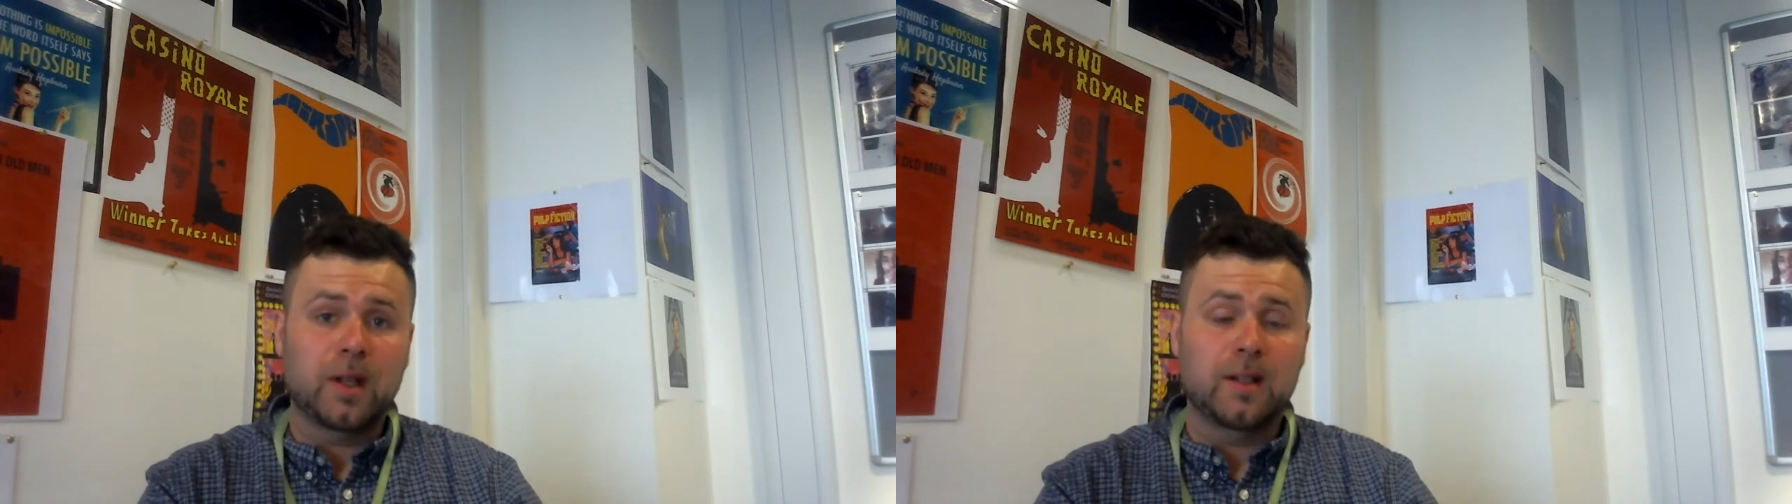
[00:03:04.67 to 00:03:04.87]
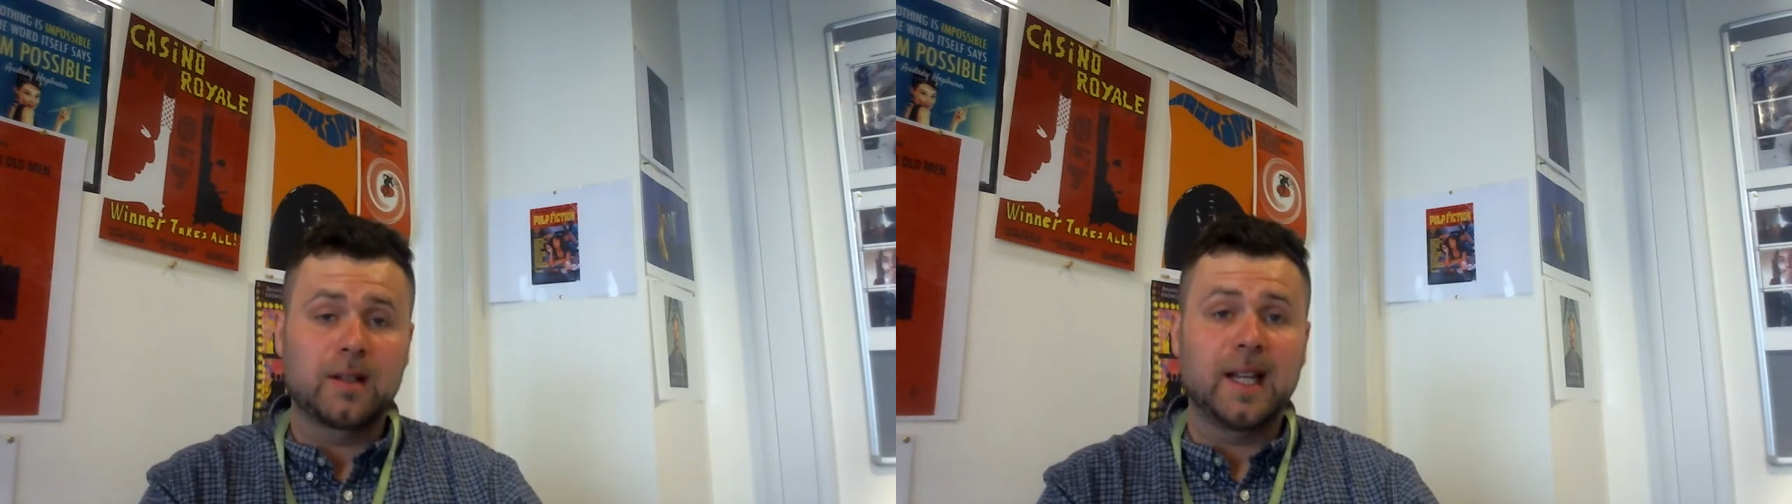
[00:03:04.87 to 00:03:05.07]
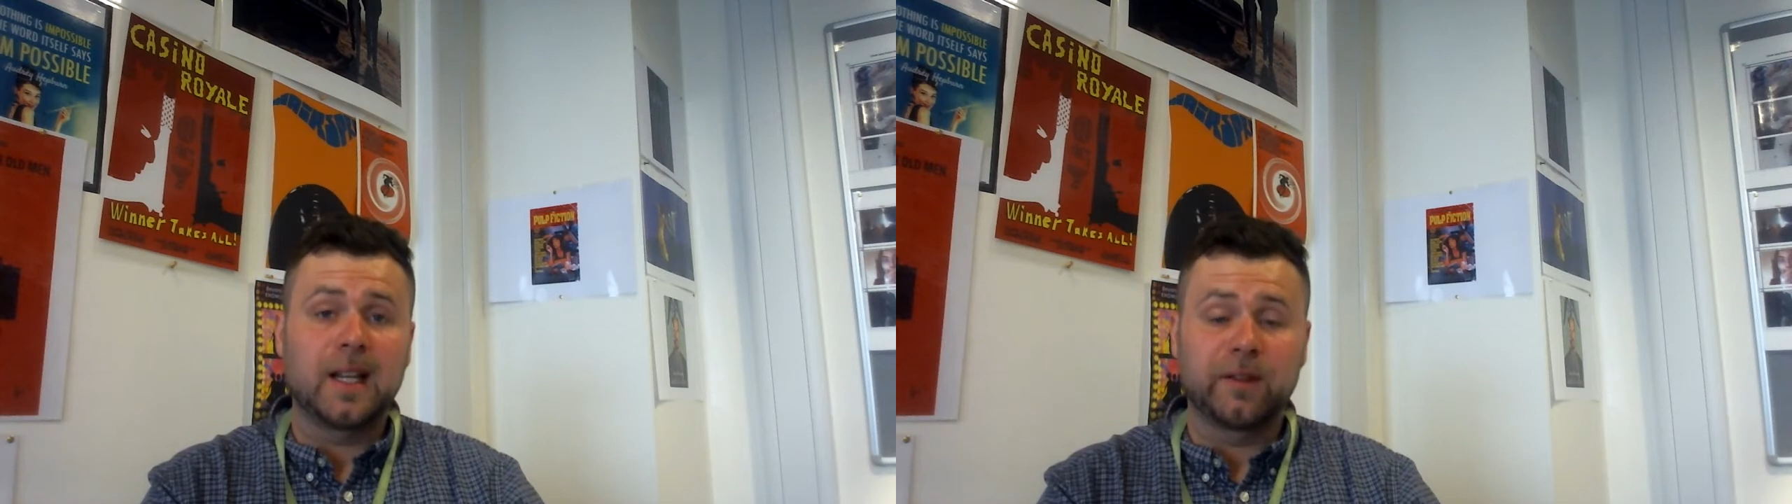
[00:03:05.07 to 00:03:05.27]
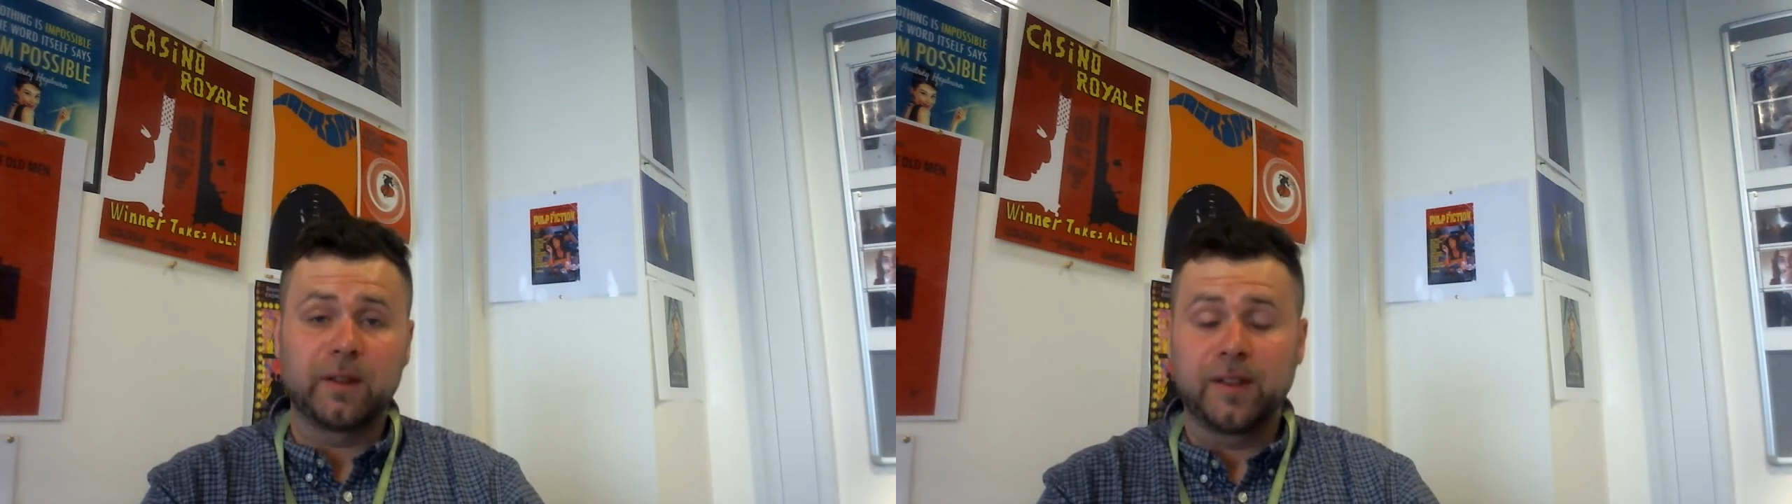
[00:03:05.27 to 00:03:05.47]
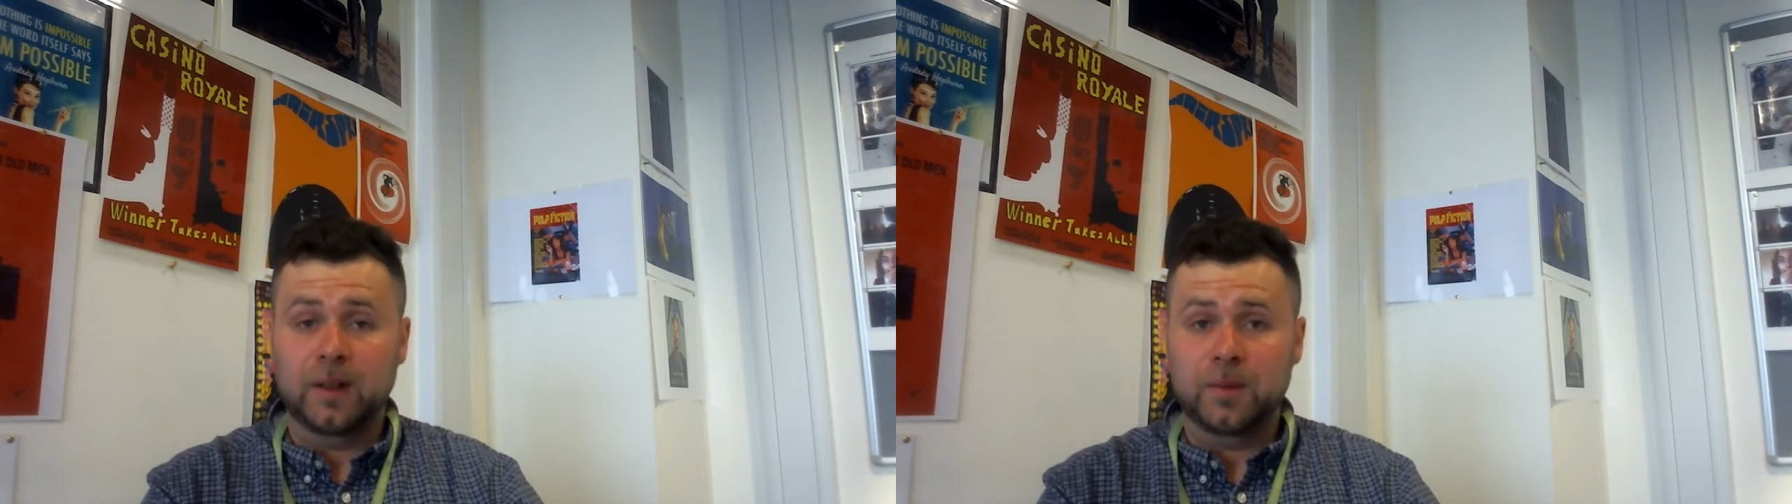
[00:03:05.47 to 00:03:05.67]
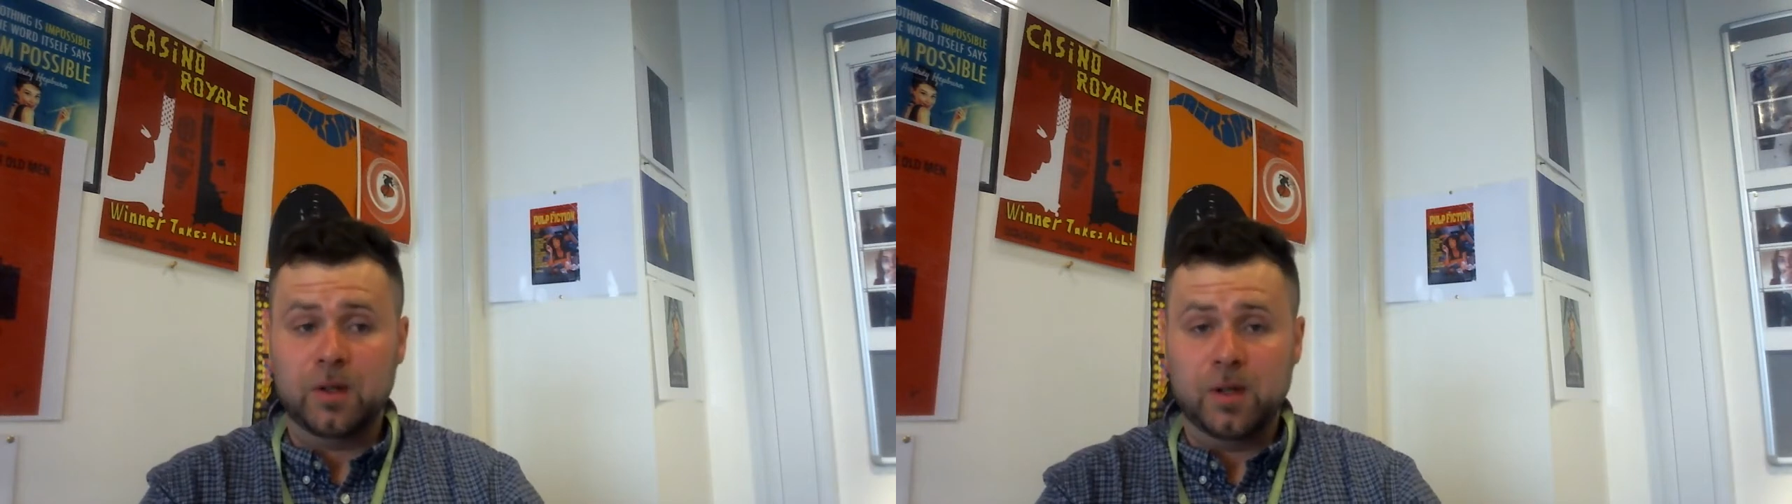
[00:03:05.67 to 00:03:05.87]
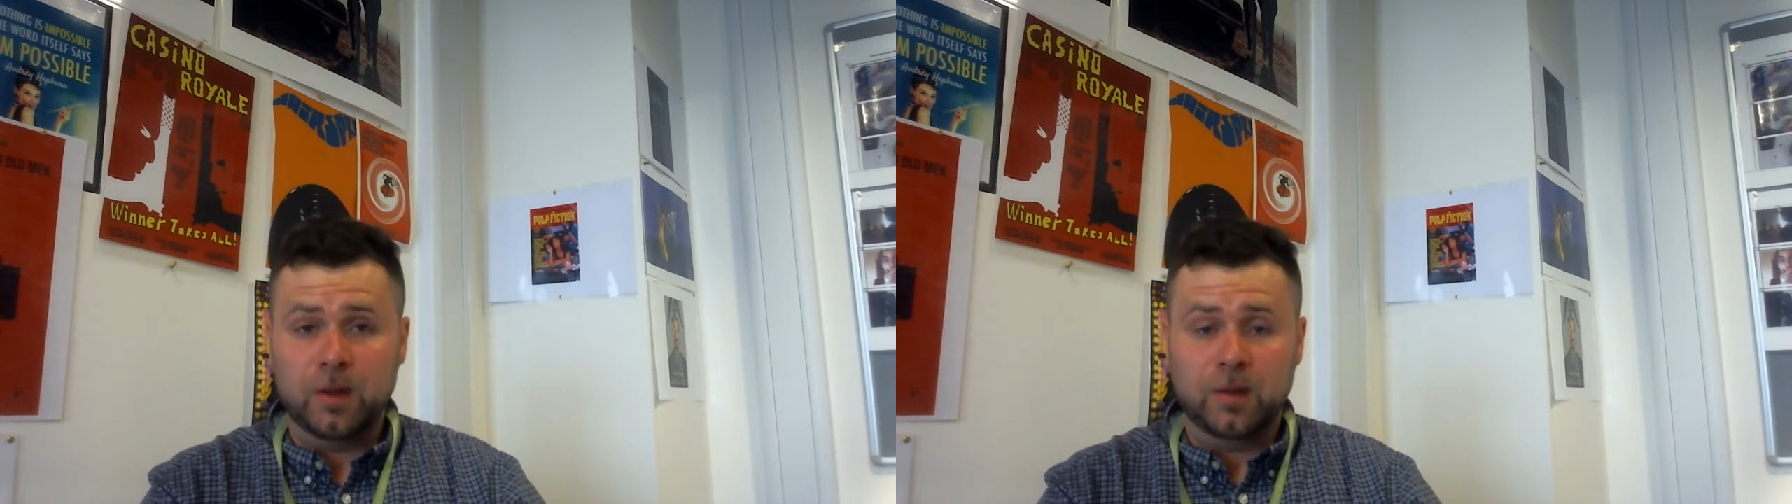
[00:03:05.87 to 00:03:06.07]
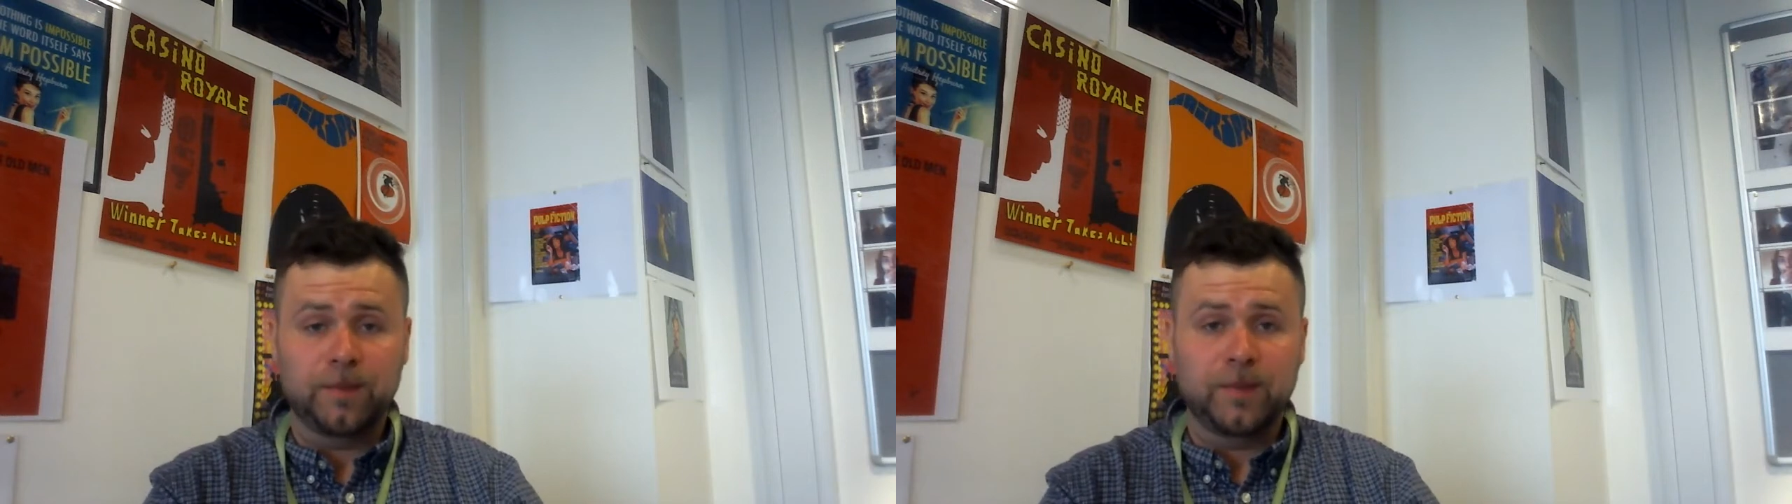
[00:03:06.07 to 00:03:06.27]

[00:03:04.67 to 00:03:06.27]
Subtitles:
as an A-level film student